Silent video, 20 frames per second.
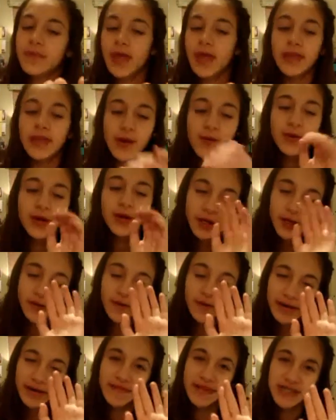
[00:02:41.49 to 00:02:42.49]
They will grow
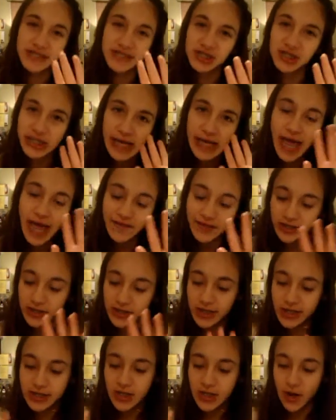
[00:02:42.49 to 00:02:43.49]
out eventually. I haven't
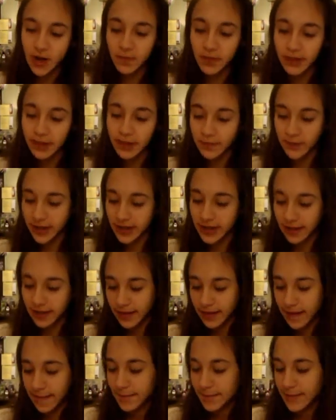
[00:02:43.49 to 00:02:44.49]
lost hope, but I'm working
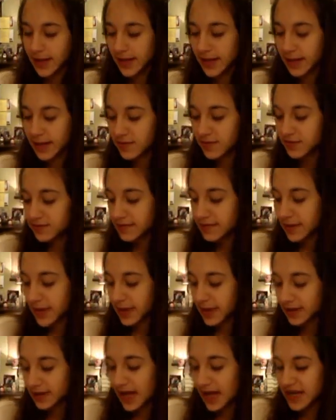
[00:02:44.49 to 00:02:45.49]
on it. And out of my
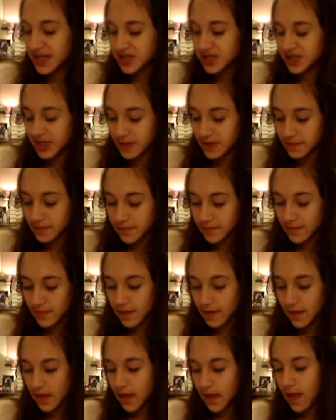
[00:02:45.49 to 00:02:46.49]
collection,
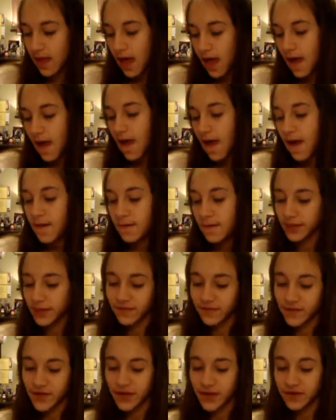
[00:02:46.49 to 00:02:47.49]
my
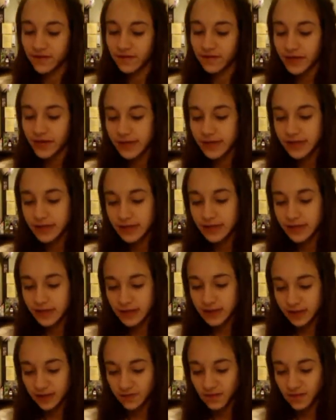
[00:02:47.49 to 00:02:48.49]
favorite
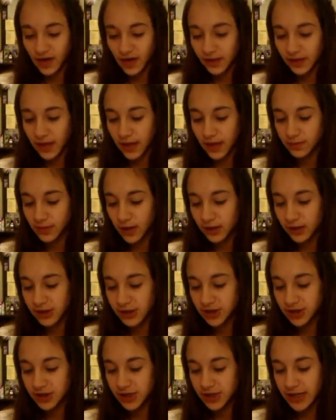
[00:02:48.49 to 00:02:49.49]
fall nail
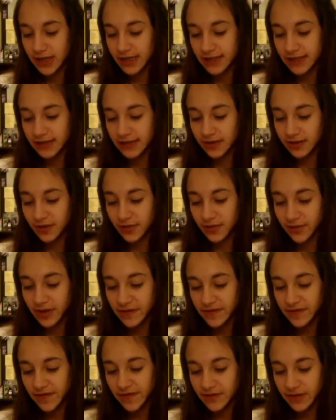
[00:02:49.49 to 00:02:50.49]
polish is
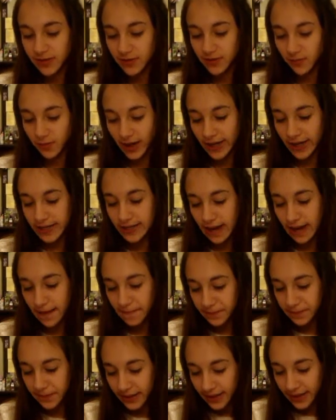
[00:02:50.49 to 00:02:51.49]
350 Wind
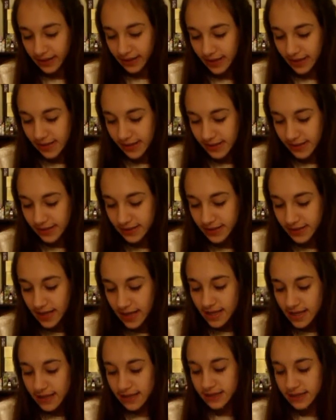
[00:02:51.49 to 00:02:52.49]
Up, and it is
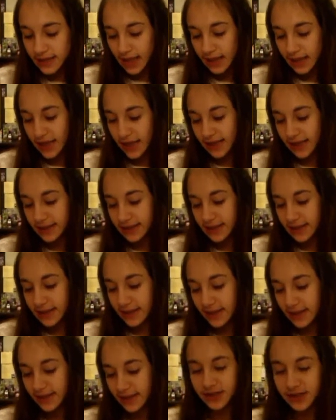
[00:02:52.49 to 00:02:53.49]
Sally Hansen
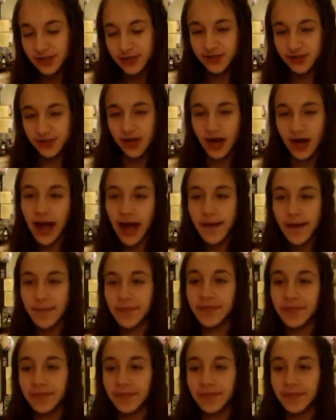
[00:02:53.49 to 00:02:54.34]
Insta Dry.